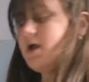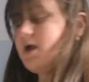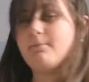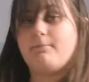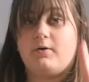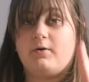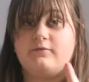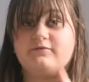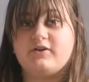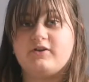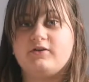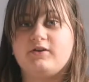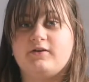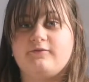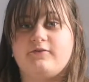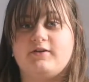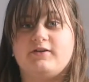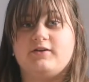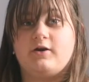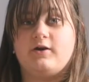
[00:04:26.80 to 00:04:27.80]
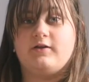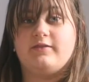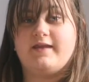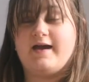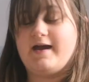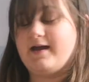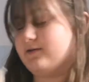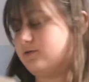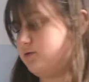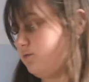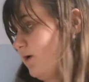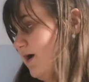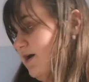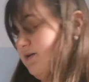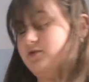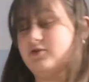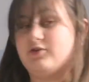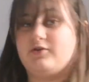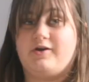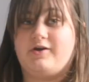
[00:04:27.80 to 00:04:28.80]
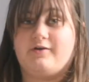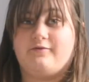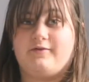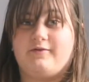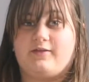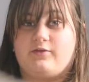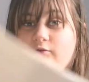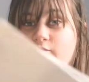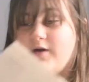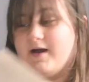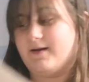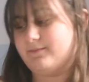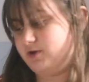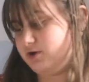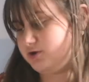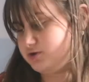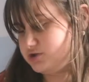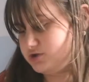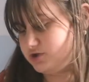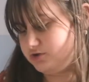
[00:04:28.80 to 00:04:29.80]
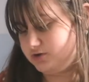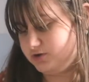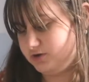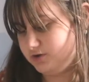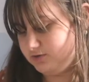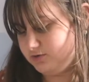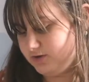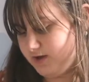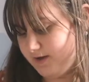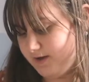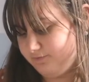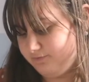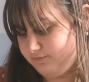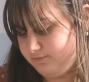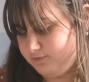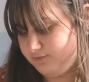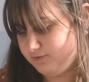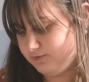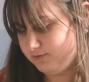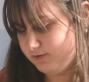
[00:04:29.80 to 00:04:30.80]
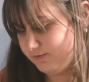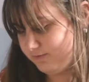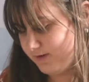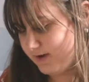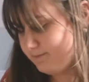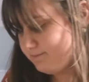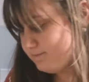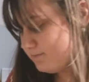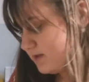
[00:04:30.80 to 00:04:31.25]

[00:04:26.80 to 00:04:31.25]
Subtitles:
But I've done a video on that as well, so that's why I'm not showing you all of that.